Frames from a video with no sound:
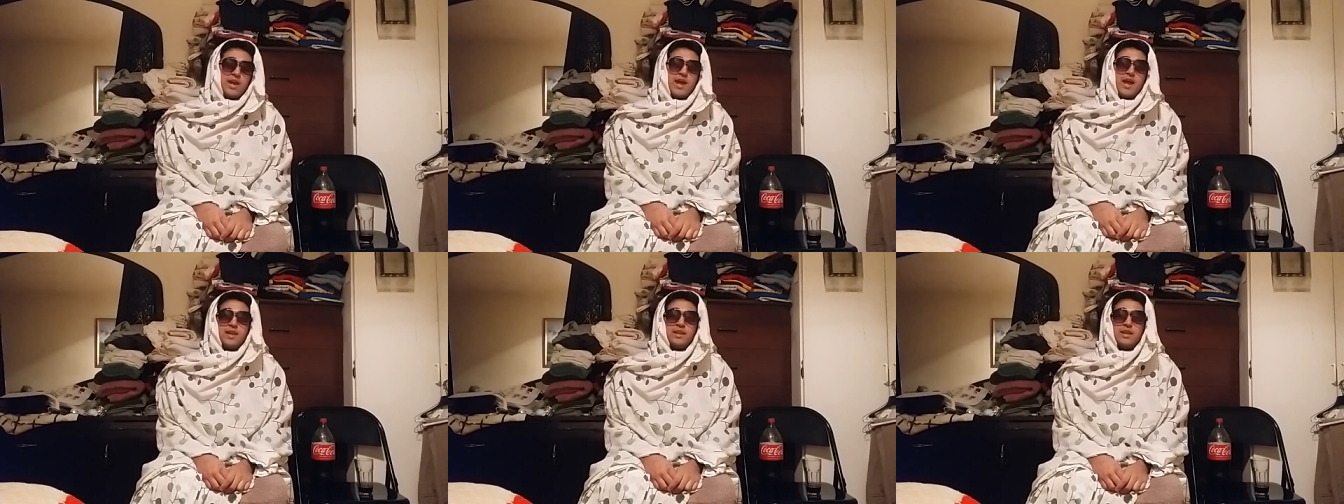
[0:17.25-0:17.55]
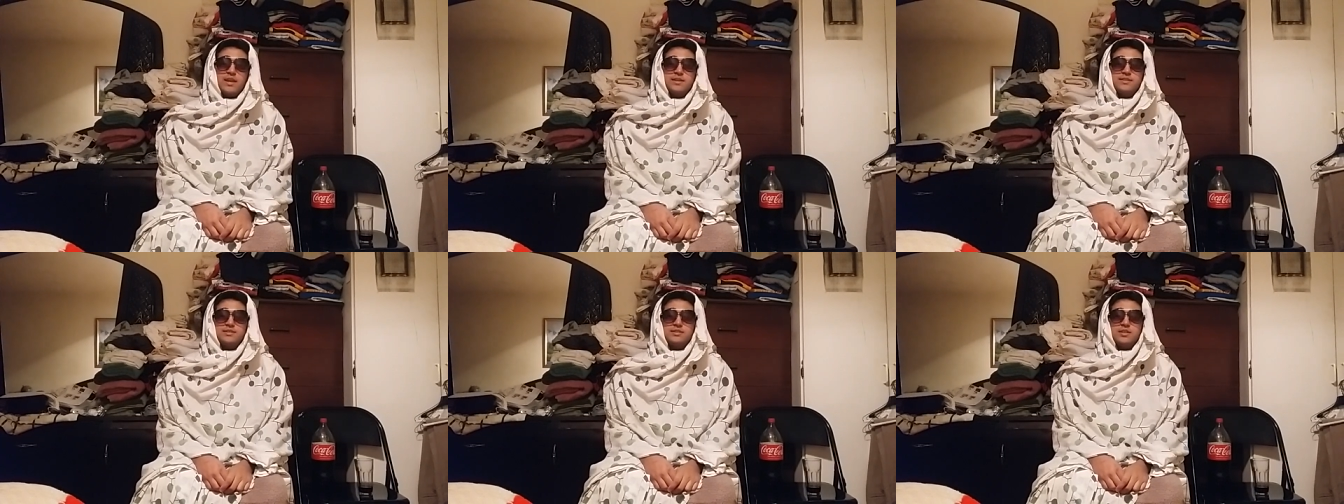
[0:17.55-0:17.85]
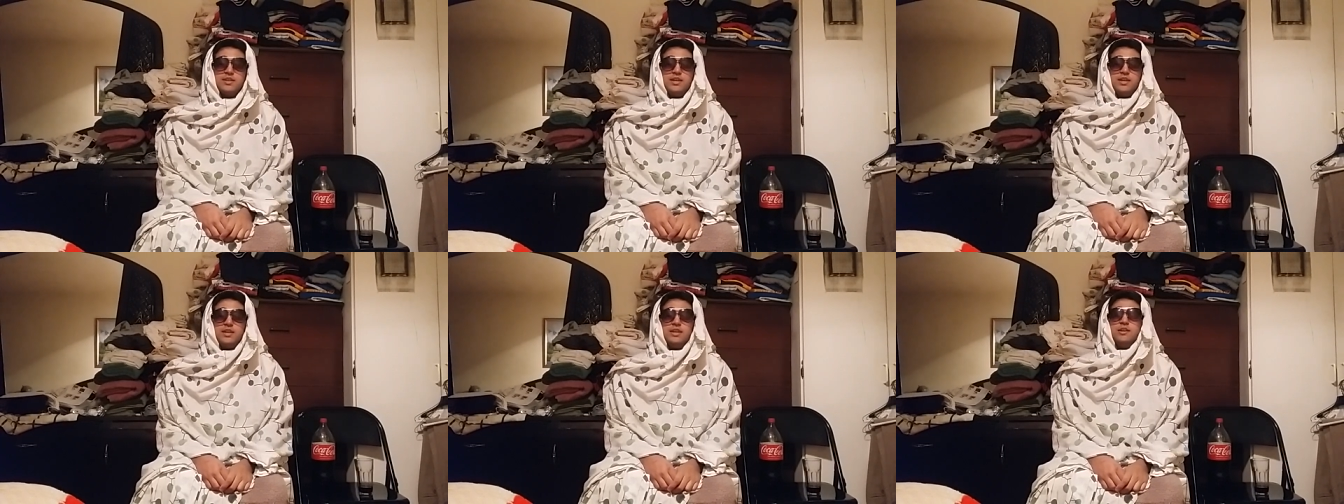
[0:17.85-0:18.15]

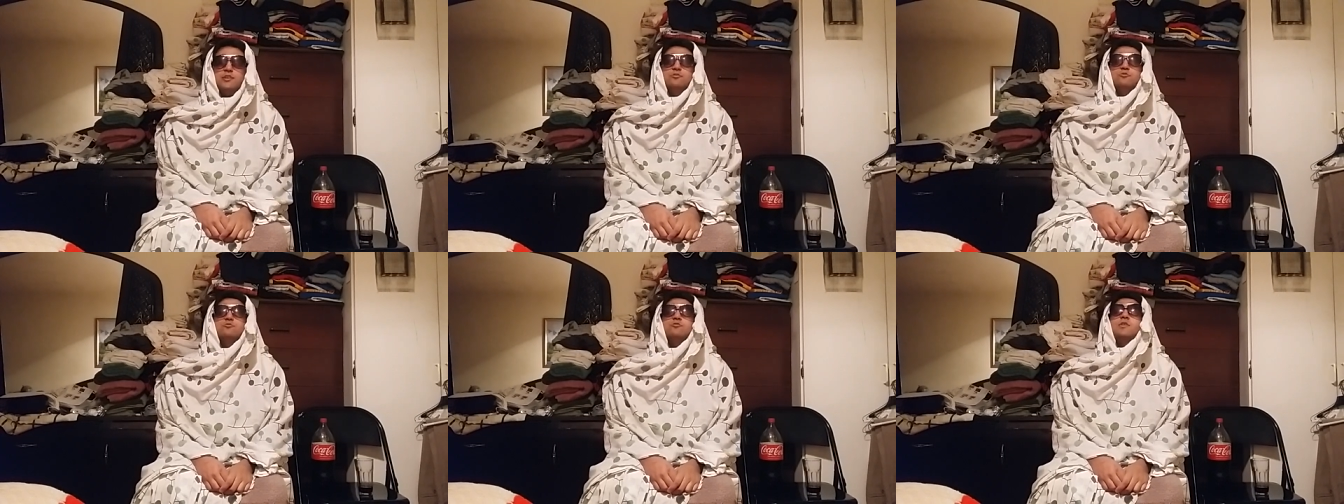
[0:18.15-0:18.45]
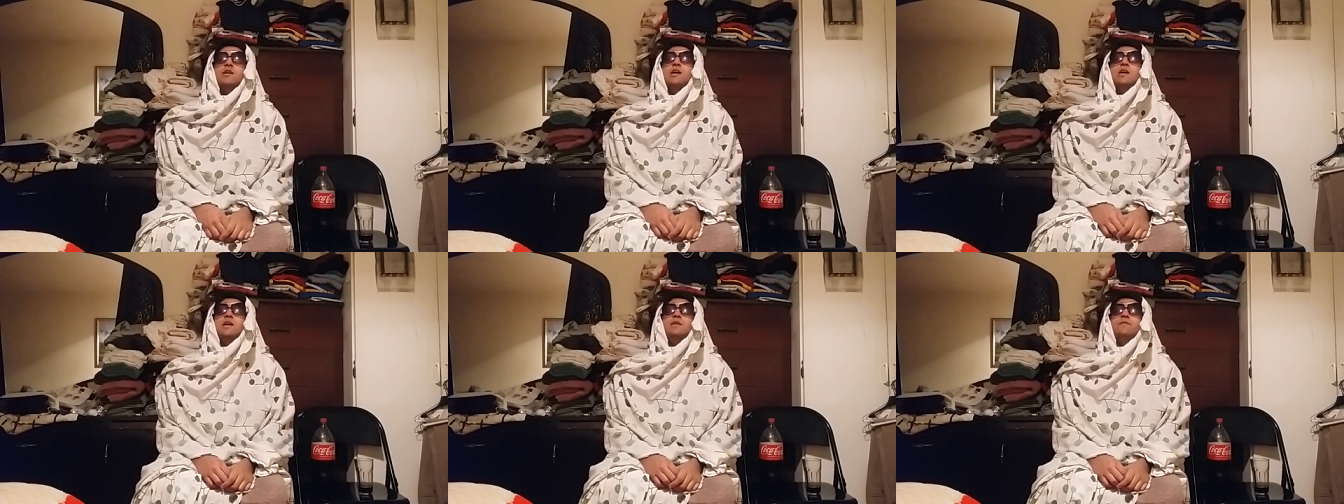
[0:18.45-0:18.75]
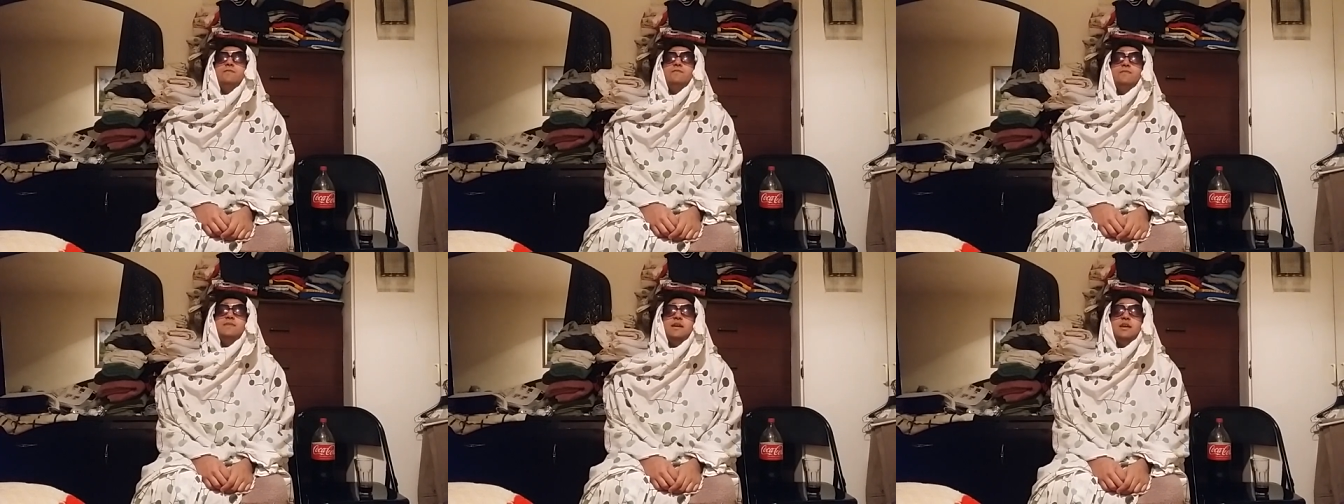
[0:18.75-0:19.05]
NXT
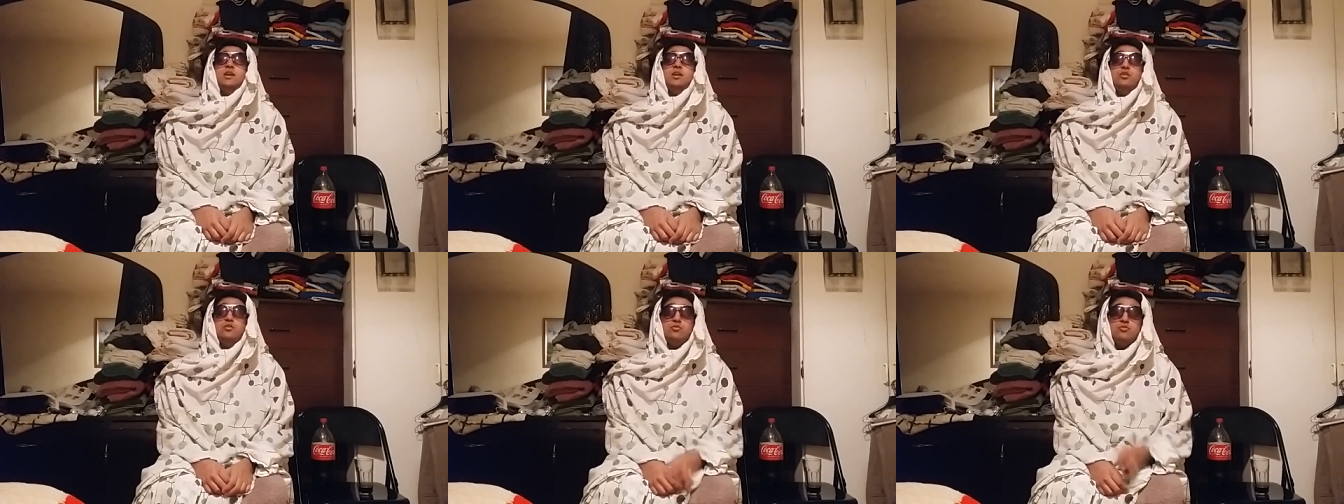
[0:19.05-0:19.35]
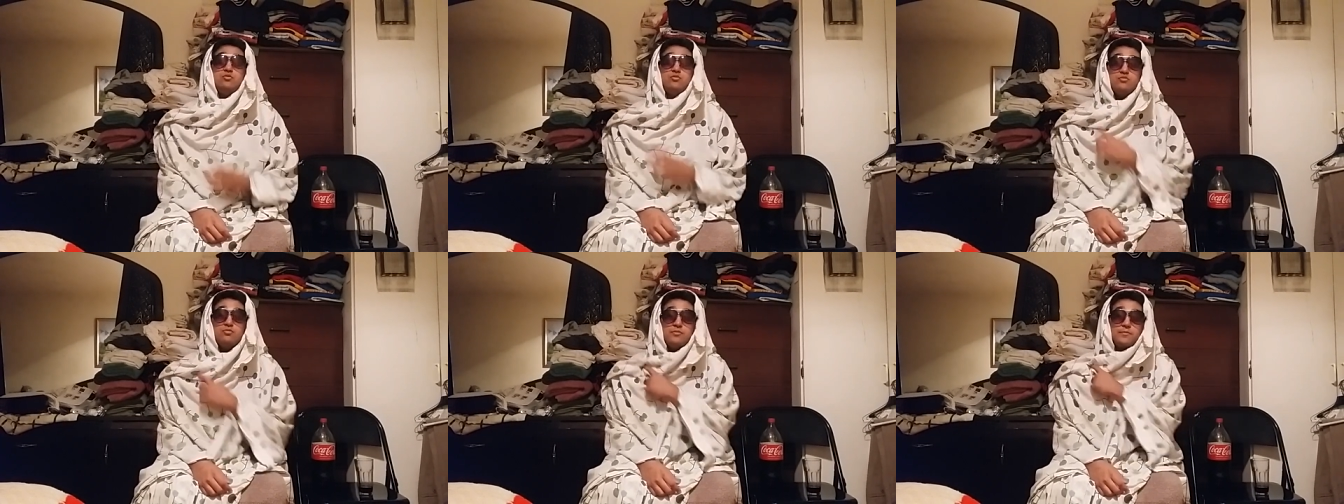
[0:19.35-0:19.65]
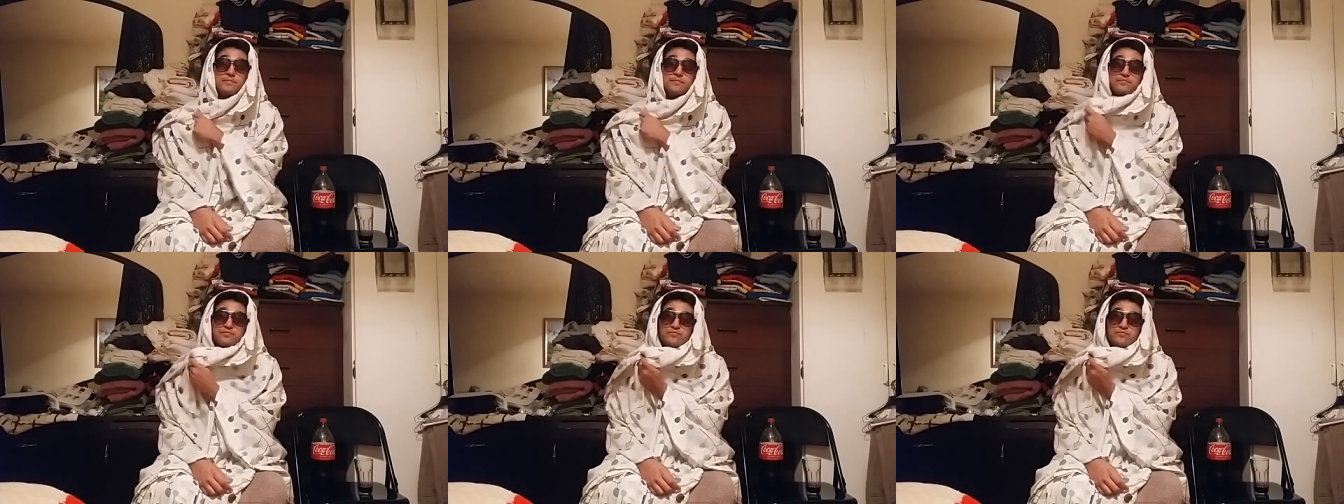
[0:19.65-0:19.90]
review.